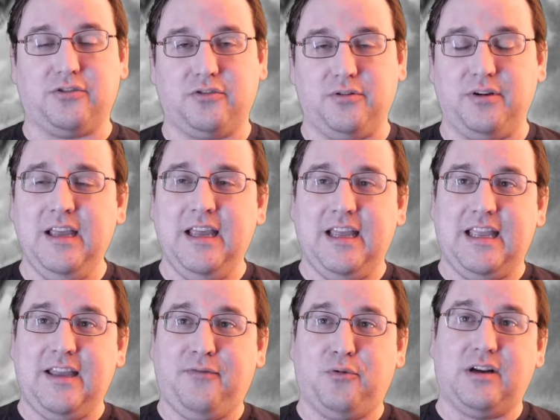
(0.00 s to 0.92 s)
So
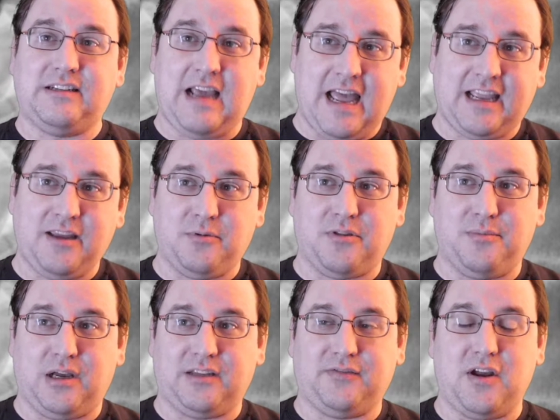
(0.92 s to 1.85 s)
if we're attacking with the
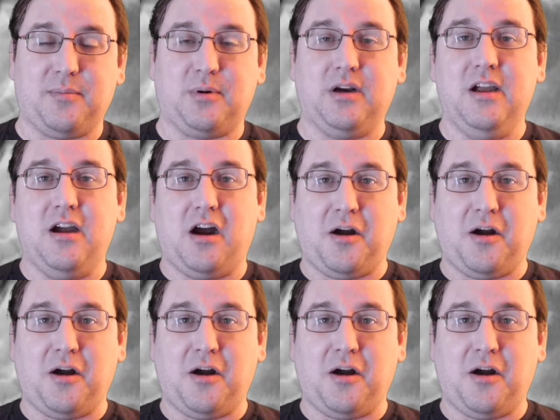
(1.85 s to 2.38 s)
Moss Viper,